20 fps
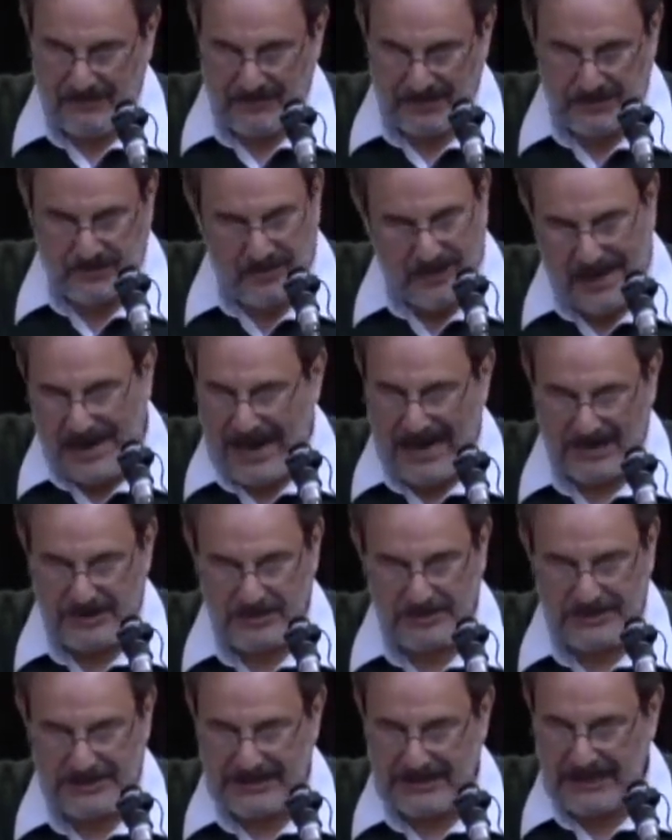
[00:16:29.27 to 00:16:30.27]
which were
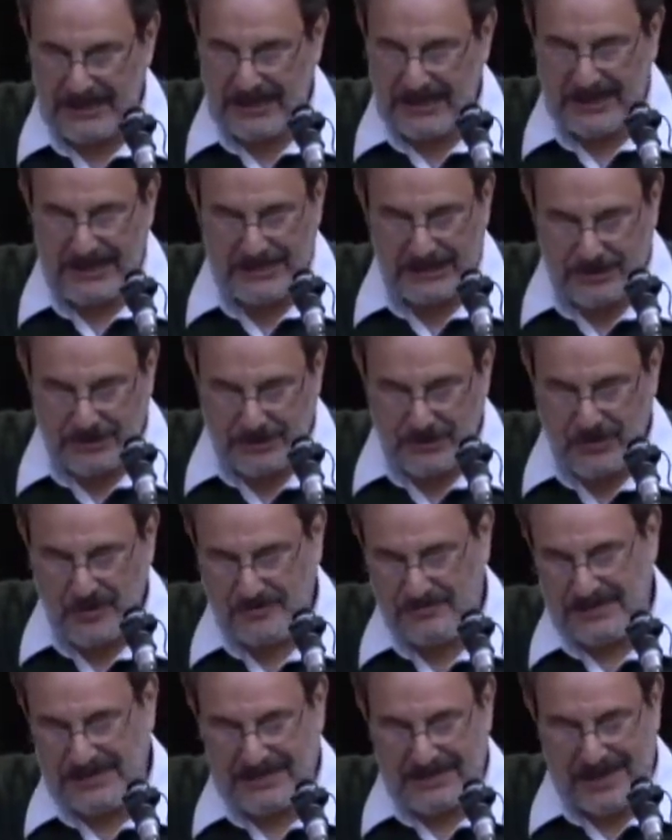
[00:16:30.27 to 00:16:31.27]
actually
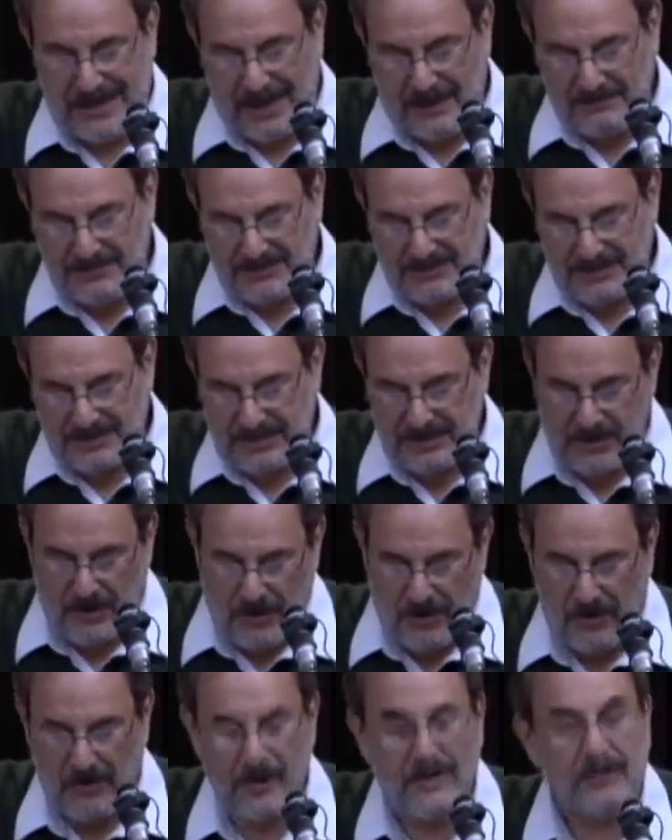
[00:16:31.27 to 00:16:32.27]
internment camps and
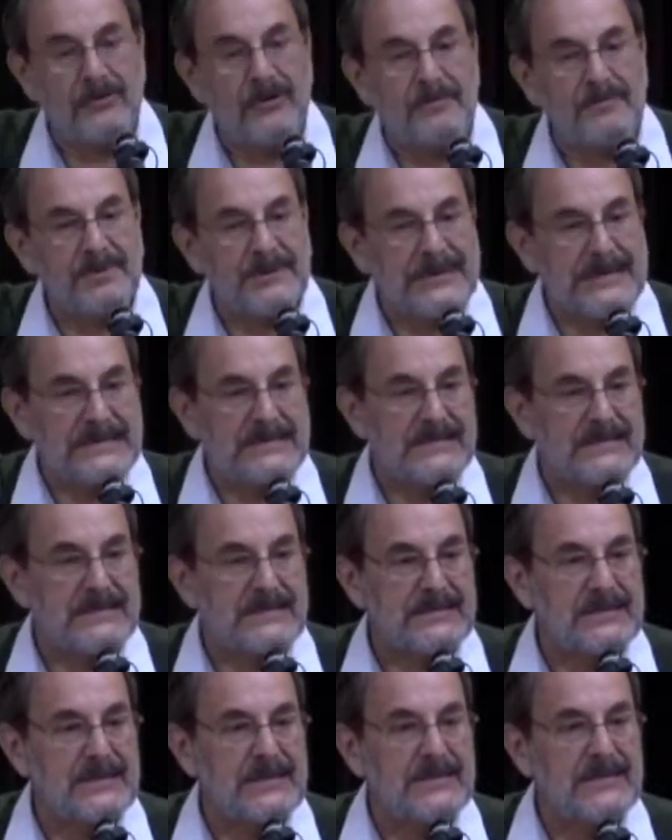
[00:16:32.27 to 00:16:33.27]
horrible
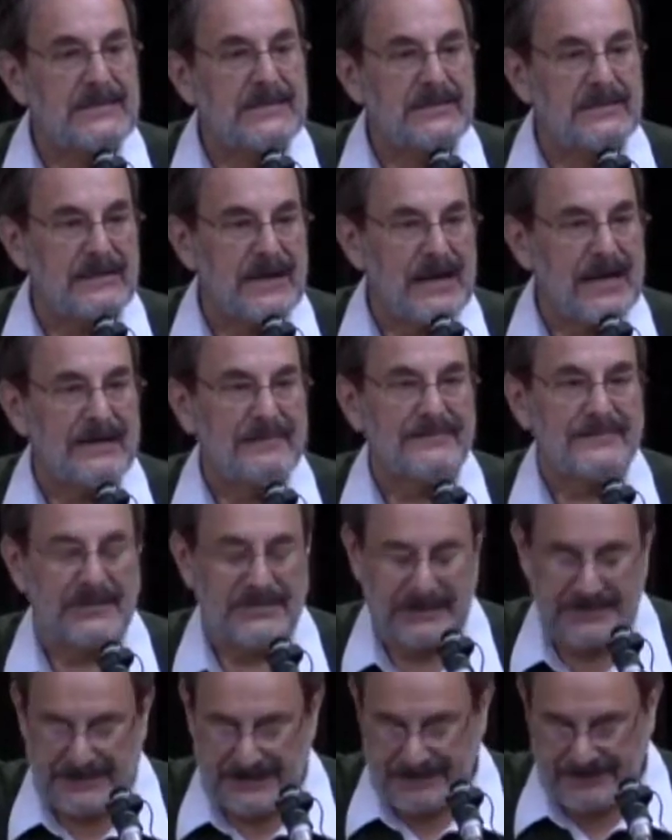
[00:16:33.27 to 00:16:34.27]
places to have
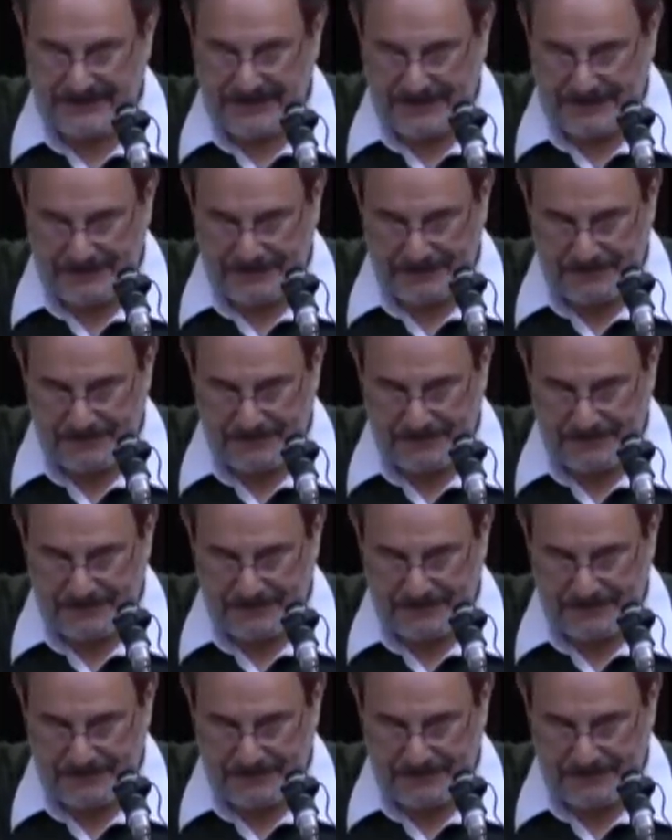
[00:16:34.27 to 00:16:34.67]
to live.